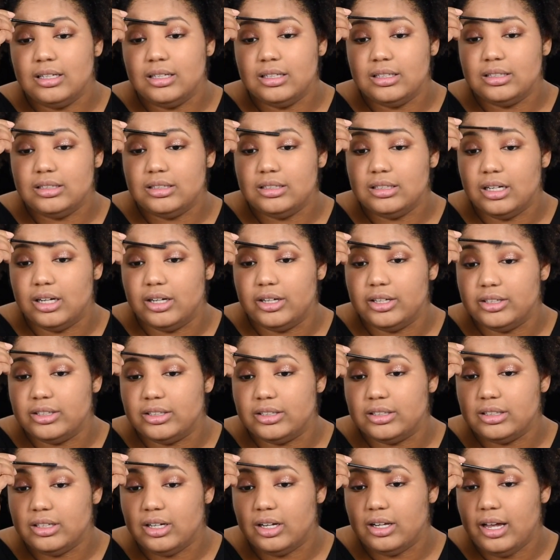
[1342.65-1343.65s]
So you
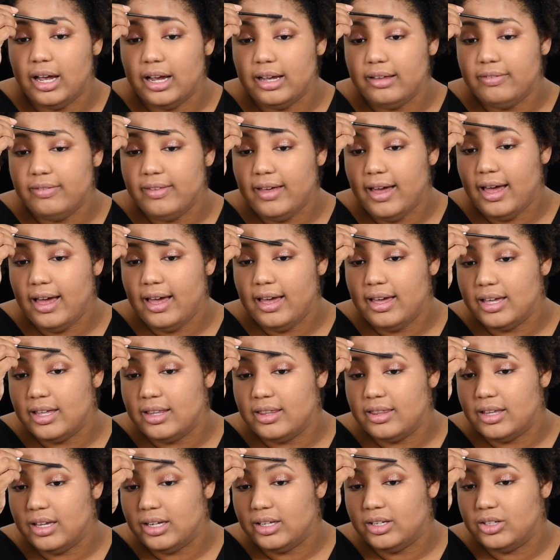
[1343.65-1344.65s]
just go like that,
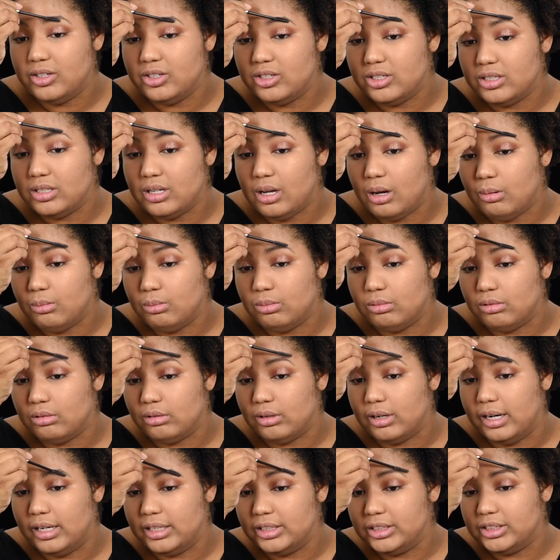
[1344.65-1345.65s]
and then you just
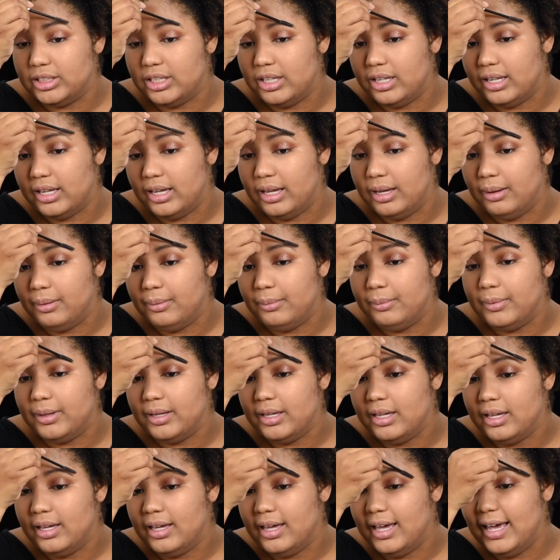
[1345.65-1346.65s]
brush them.
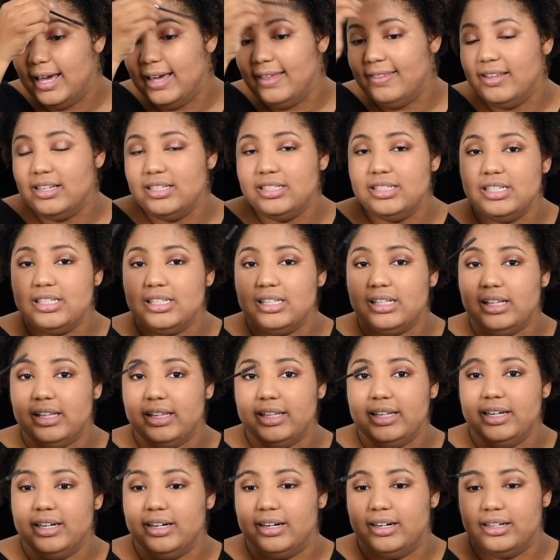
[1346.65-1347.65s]
And this is
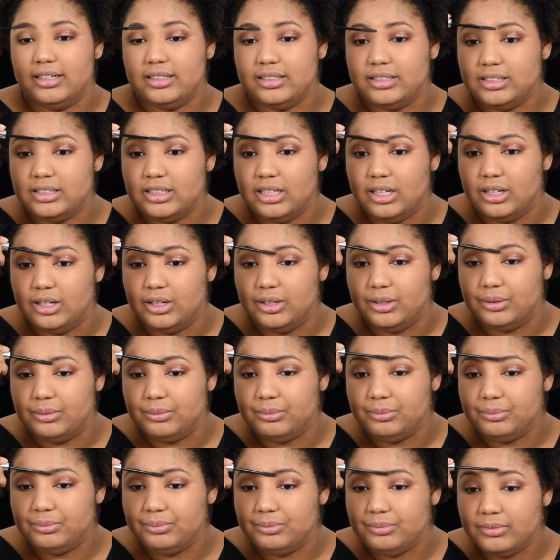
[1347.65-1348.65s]
clear,
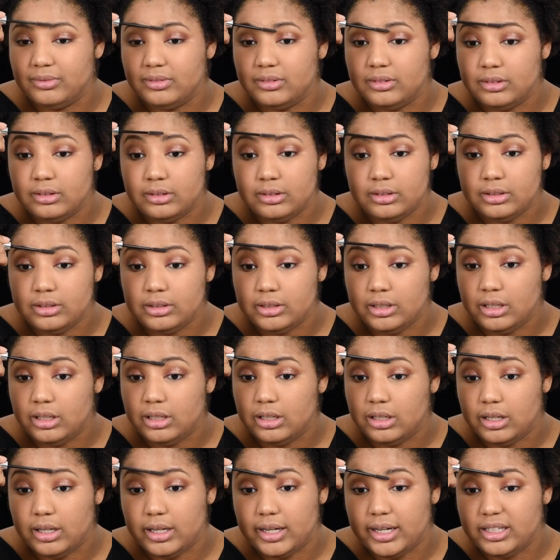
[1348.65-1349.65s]
so
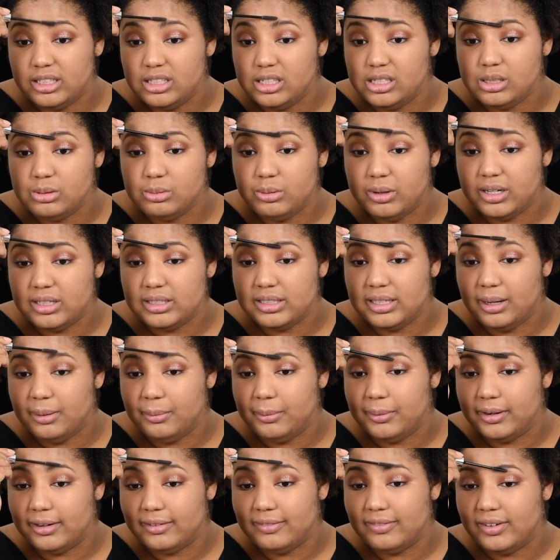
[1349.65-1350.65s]
it just works
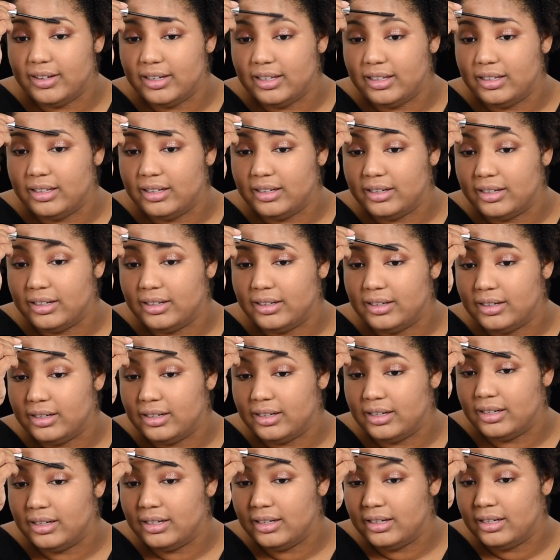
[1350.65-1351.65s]
out perfectly.
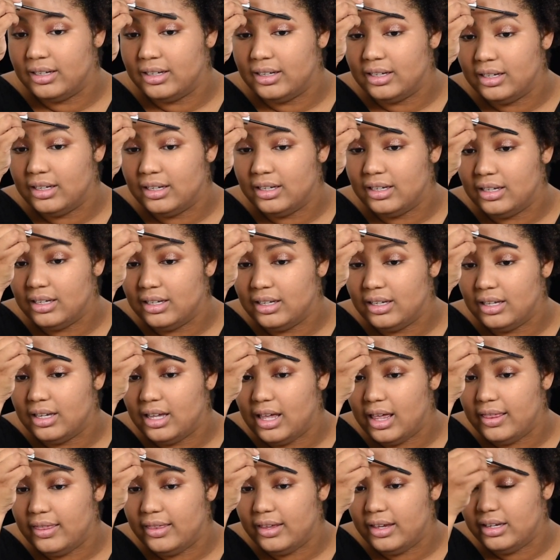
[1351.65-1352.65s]

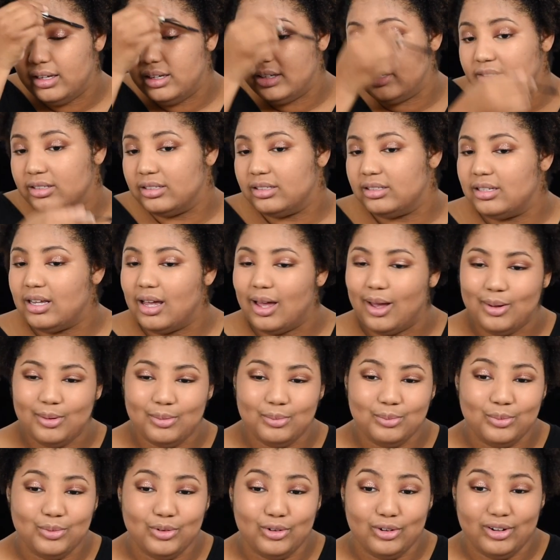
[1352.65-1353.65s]
And then you just
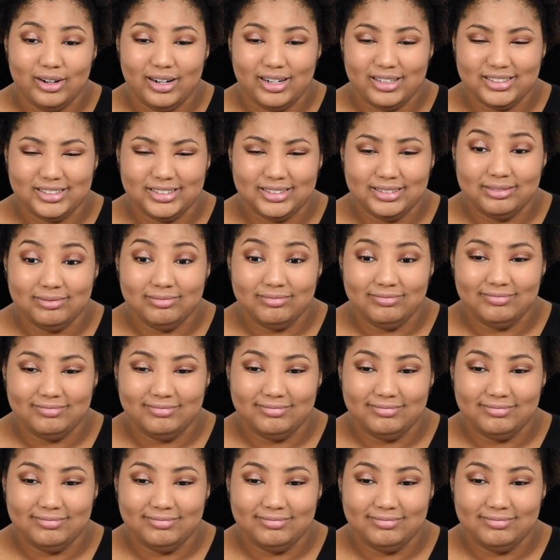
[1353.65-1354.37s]
brush them.